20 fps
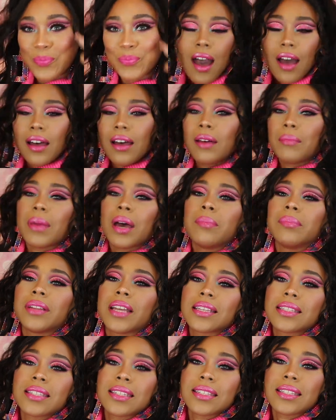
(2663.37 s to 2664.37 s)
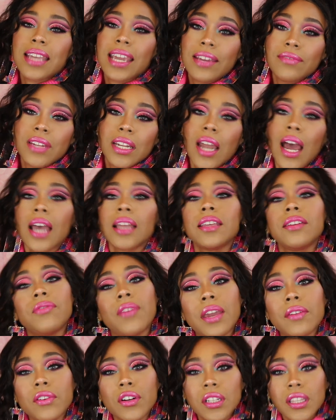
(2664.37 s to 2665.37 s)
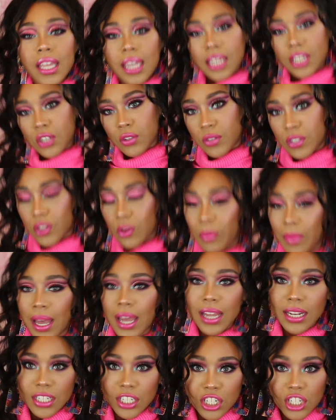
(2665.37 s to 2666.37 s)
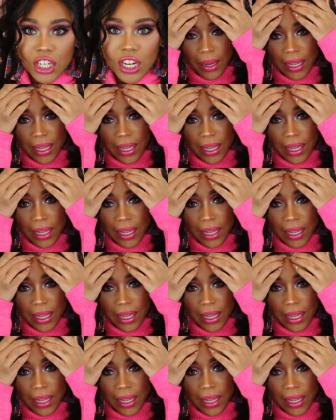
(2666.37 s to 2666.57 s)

I'm blessed, saved, and highly favored. Thank you so much.